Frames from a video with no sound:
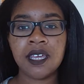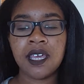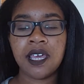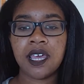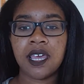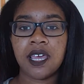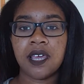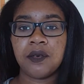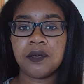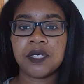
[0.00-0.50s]

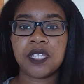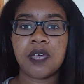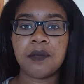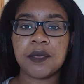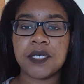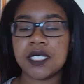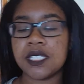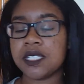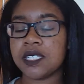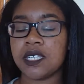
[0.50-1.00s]
and what that
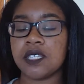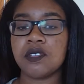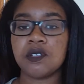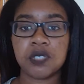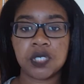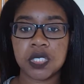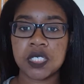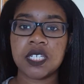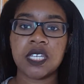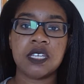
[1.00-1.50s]
means is that they're
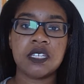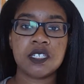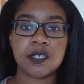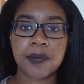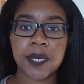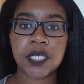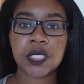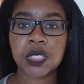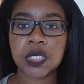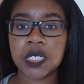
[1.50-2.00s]
just like
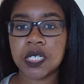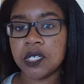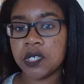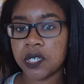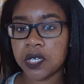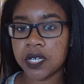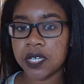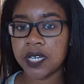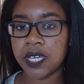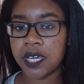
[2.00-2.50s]
especially
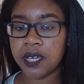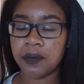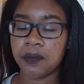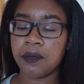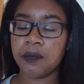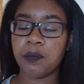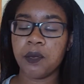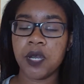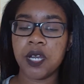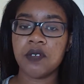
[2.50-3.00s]
good at
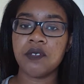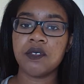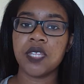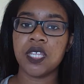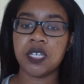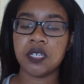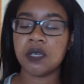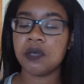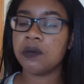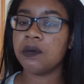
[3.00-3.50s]
whatever they
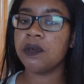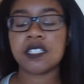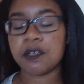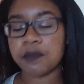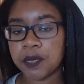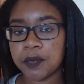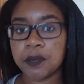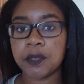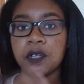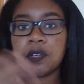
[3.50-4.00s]
do. Some
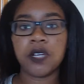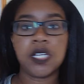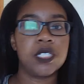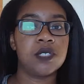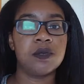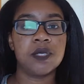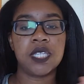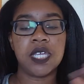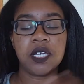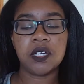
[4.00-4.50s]
people are graced
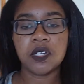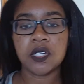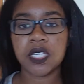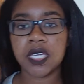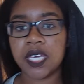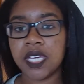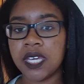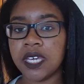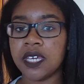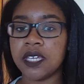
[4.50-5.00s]
with like
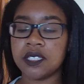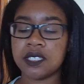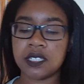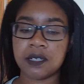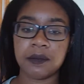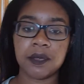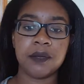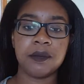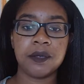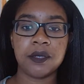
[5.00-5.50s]
cooking, and some
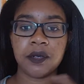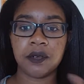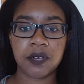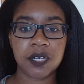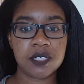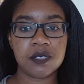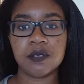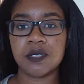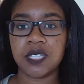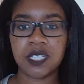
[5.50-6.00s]
people are graced
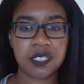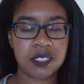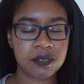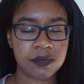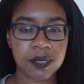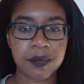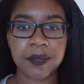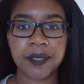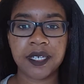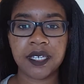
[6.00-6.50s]
with like
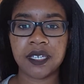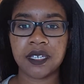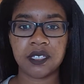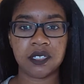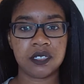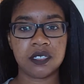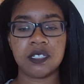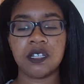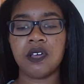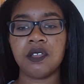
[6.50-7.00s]
swimming
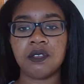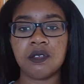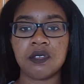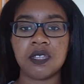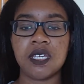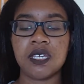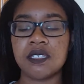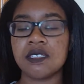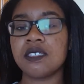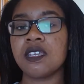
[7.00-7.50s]
and other
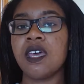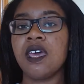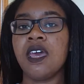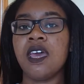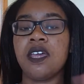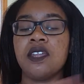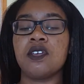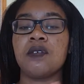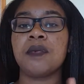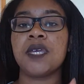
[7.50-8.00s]
things.
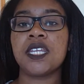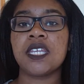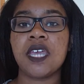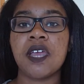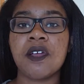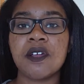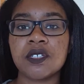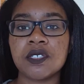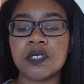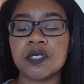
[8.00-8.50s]
And our main
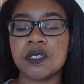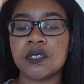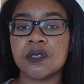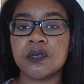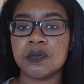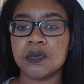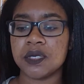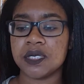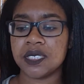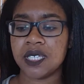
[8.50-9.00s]
character,
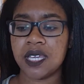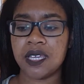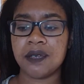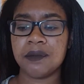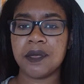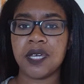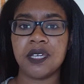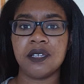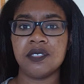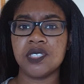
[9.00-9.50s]
whose name
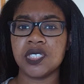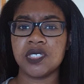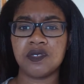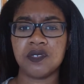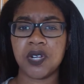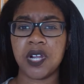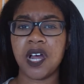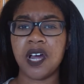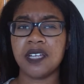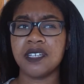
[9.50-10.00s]
I just
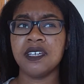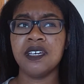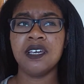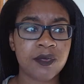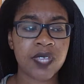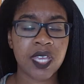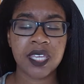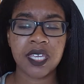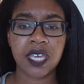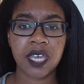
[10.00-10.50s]
forgot,
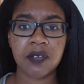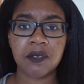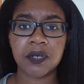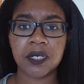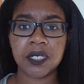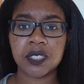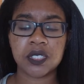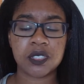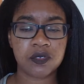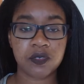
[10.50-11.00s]
yeah, I really
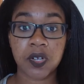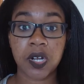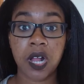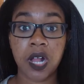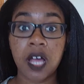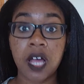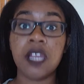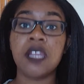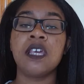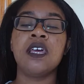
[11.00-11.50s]
just
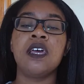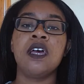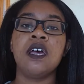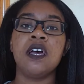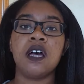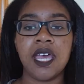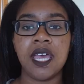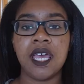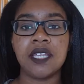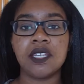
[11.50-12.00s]
forgot,
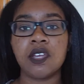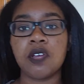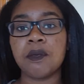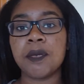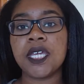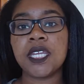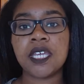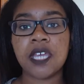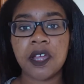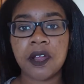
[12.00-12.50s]
and our
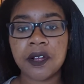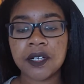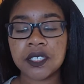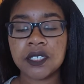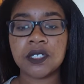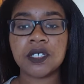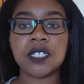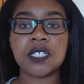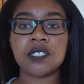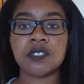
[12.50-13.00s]
main character
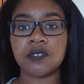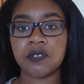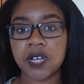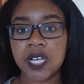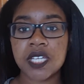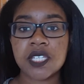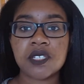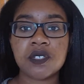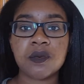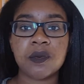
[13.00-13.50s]
is
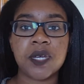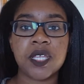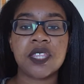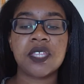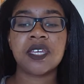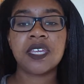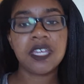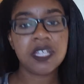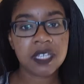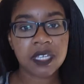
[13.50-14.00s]
graced with
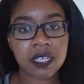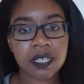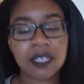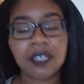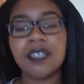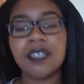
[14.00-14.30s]
killing,